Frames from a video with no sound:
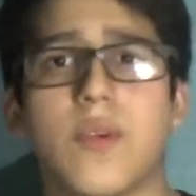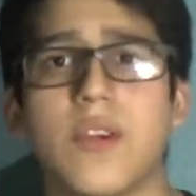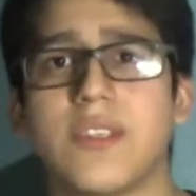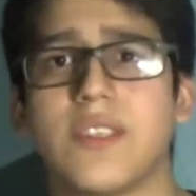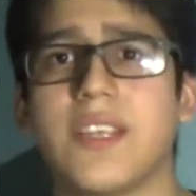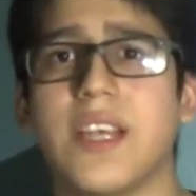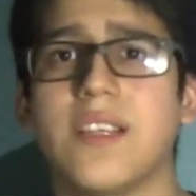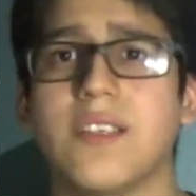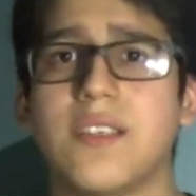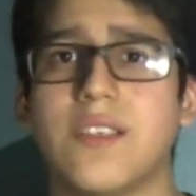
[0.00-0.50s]
where it
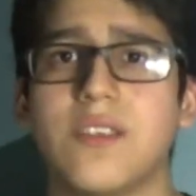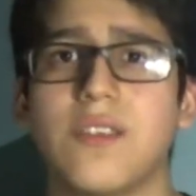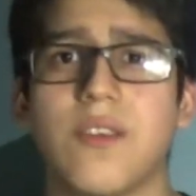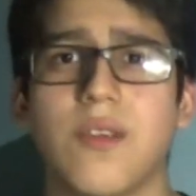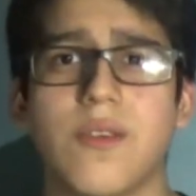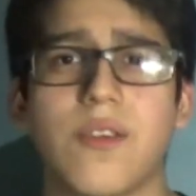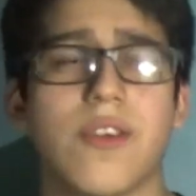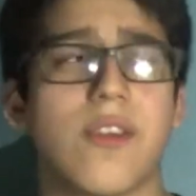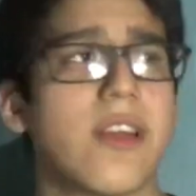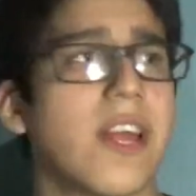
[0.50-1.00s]
says
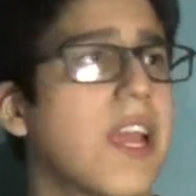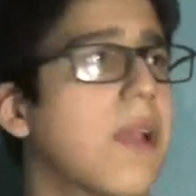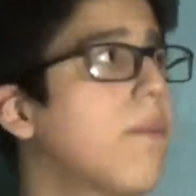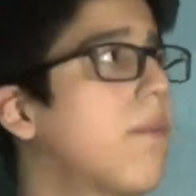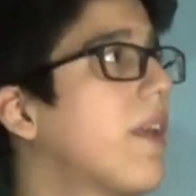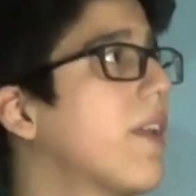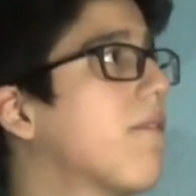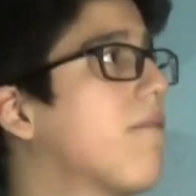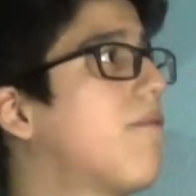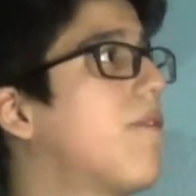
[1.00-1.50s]
your name,
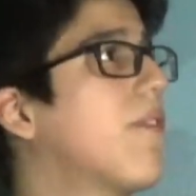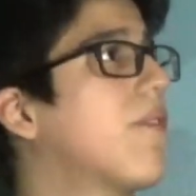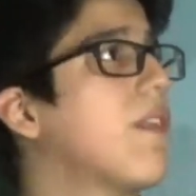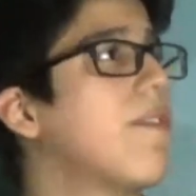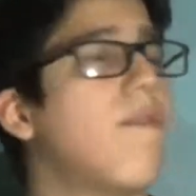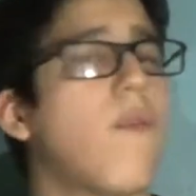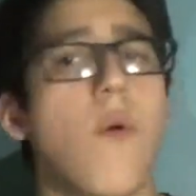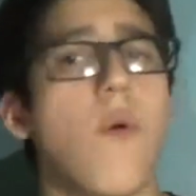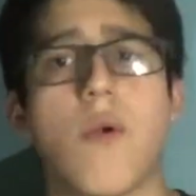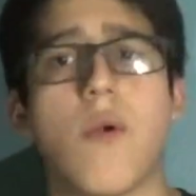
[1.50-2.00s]
like
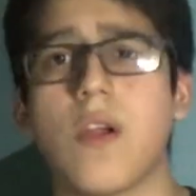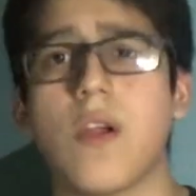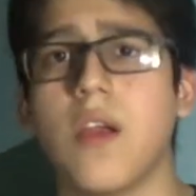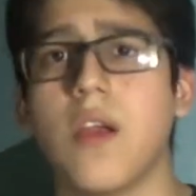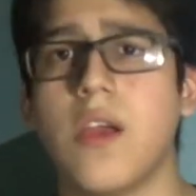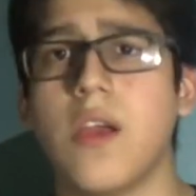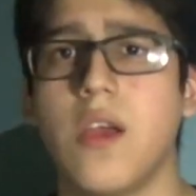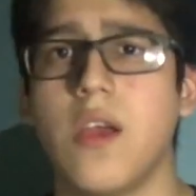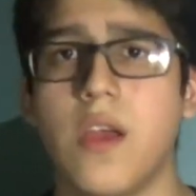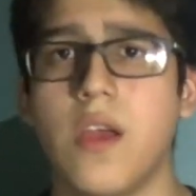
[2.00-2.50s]
54.
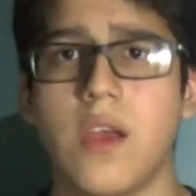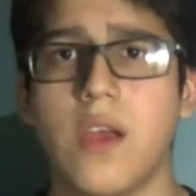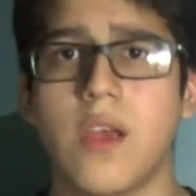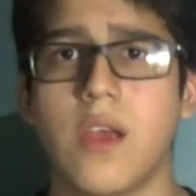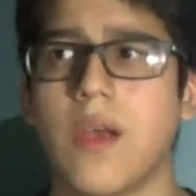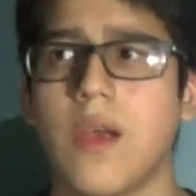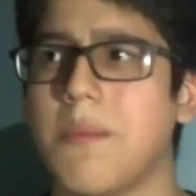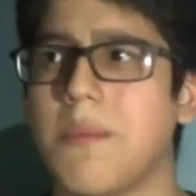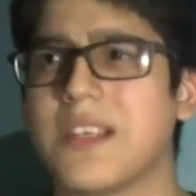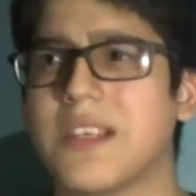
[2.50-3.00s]

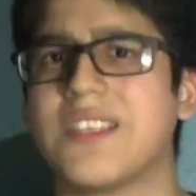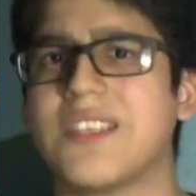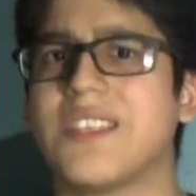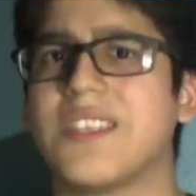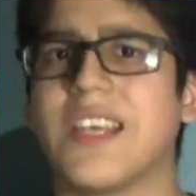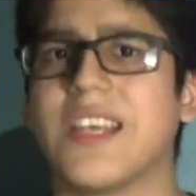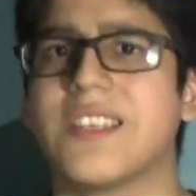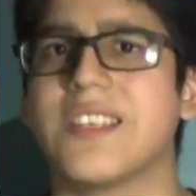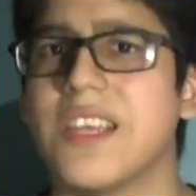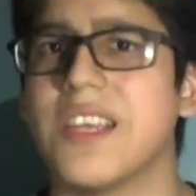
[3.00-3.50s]
I'm like
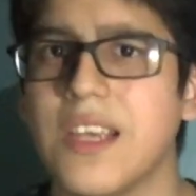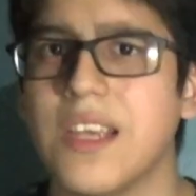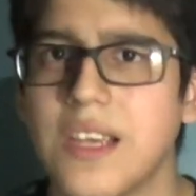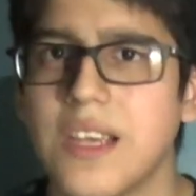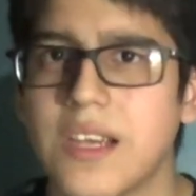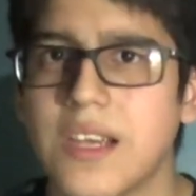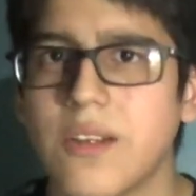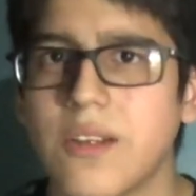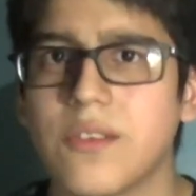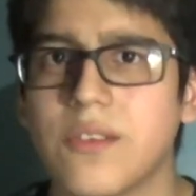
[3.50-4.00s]
60
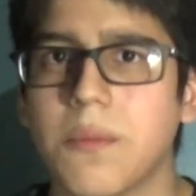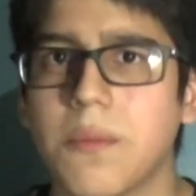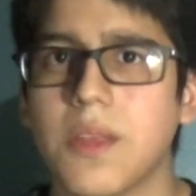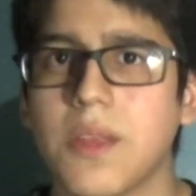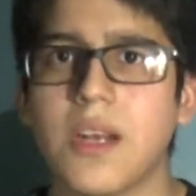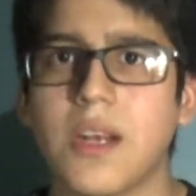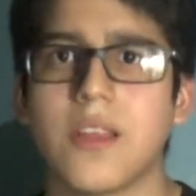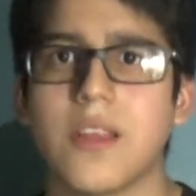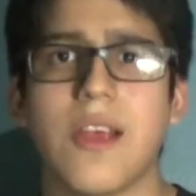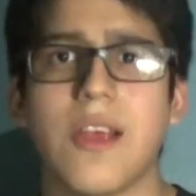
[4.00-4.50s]
or
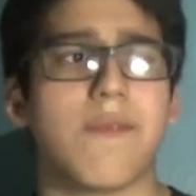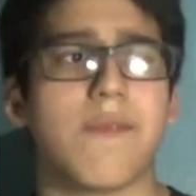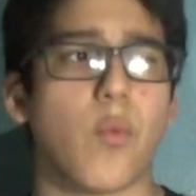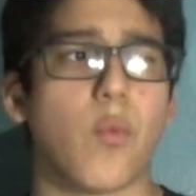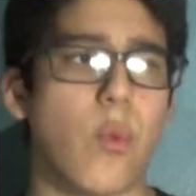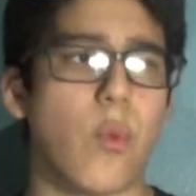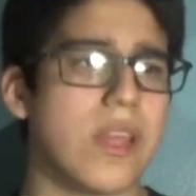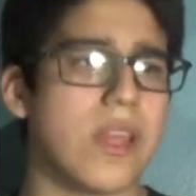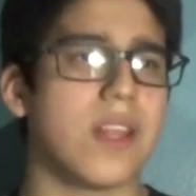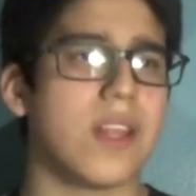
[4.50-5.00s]
something like that. I have to
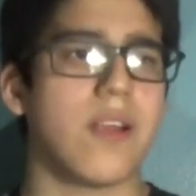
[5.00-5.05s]
wait